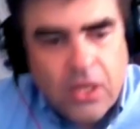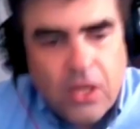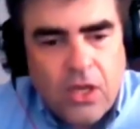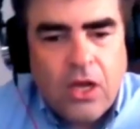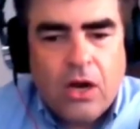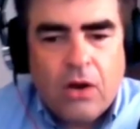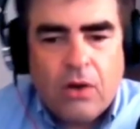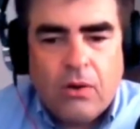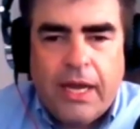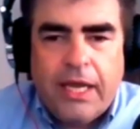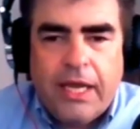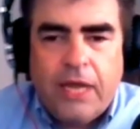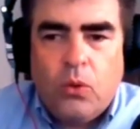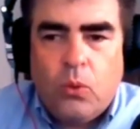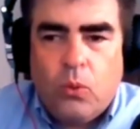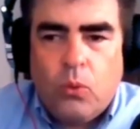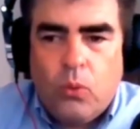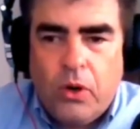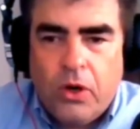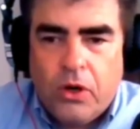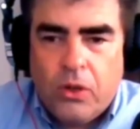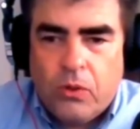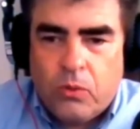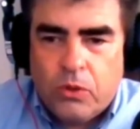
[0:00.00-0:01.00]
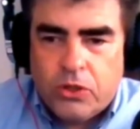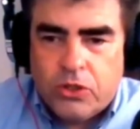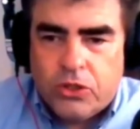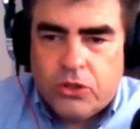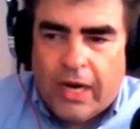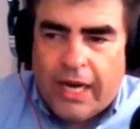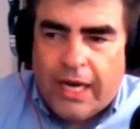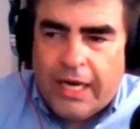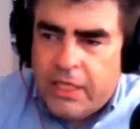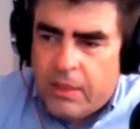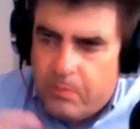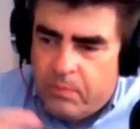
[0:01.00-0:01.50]
All right, we're
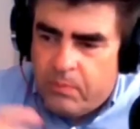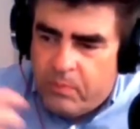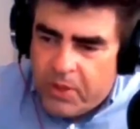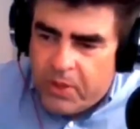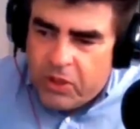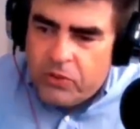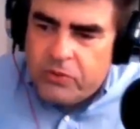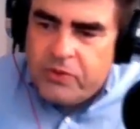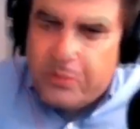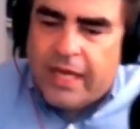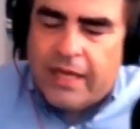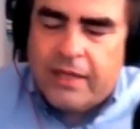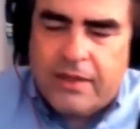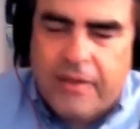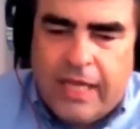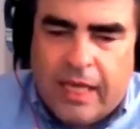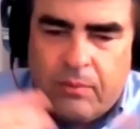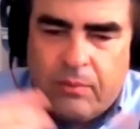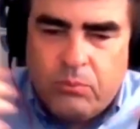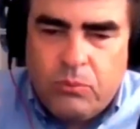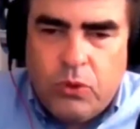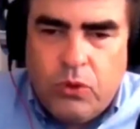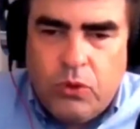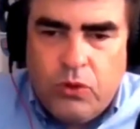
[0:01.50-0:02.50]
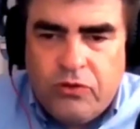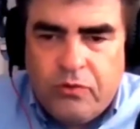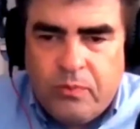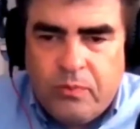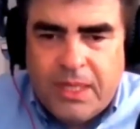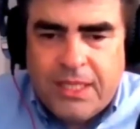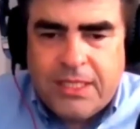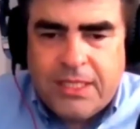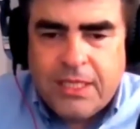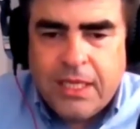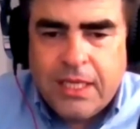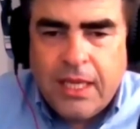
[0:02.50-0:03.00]
trying to build that
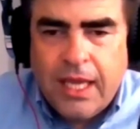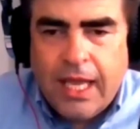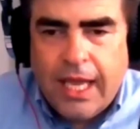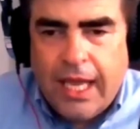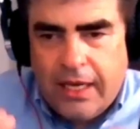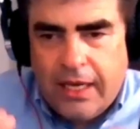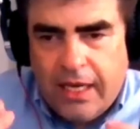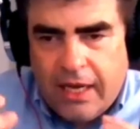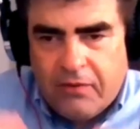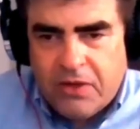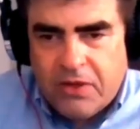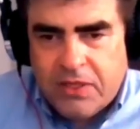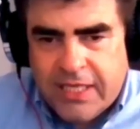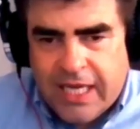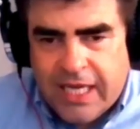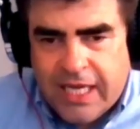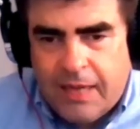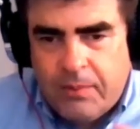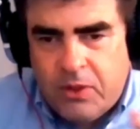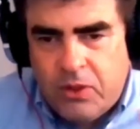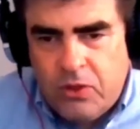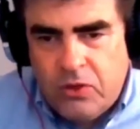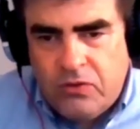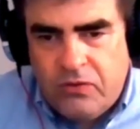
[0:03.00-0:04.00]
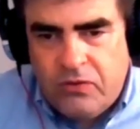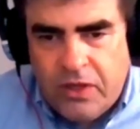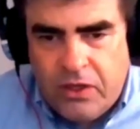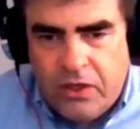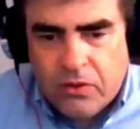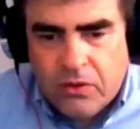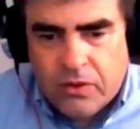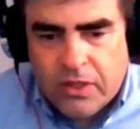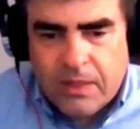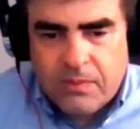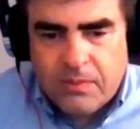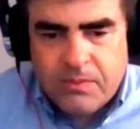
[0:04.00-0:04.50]
movement, and every time a new video
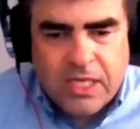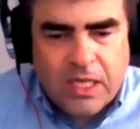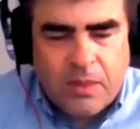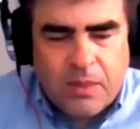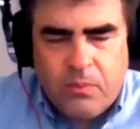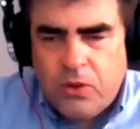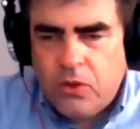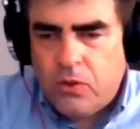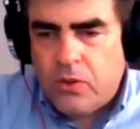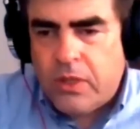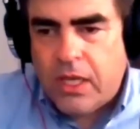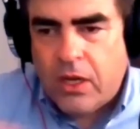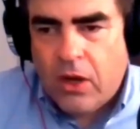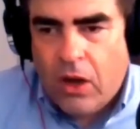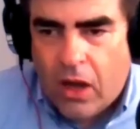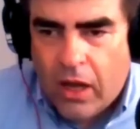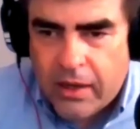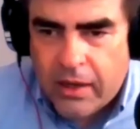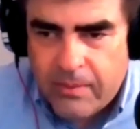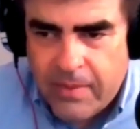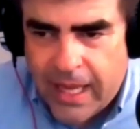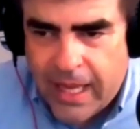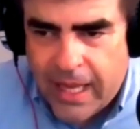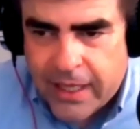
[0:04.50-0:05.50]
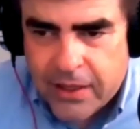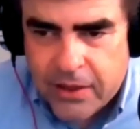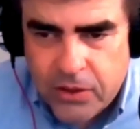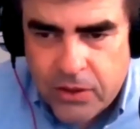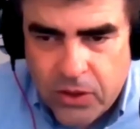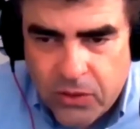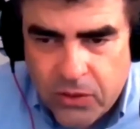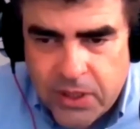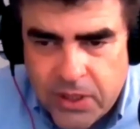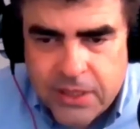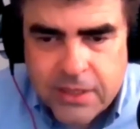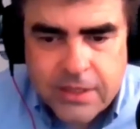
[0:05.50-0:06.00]
comes up, you'll get automatic
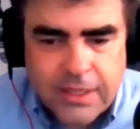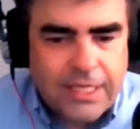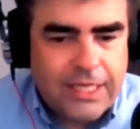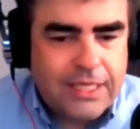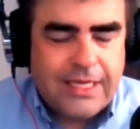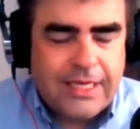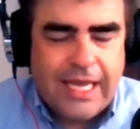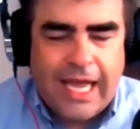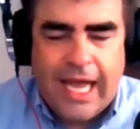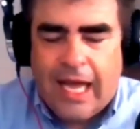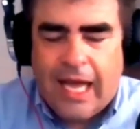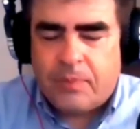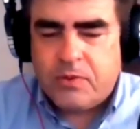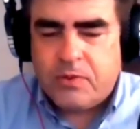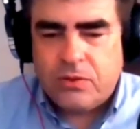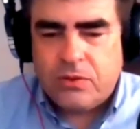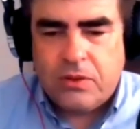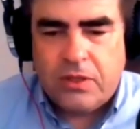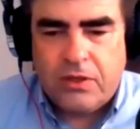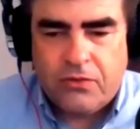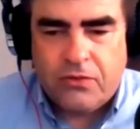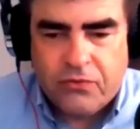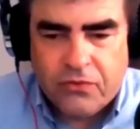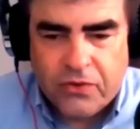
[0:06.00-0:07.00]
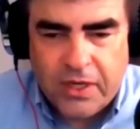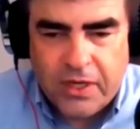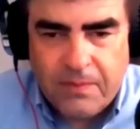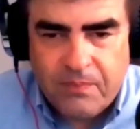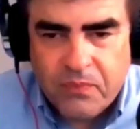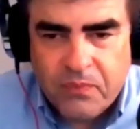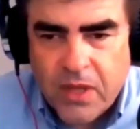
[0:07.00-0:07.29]
notice. It's absolutely free.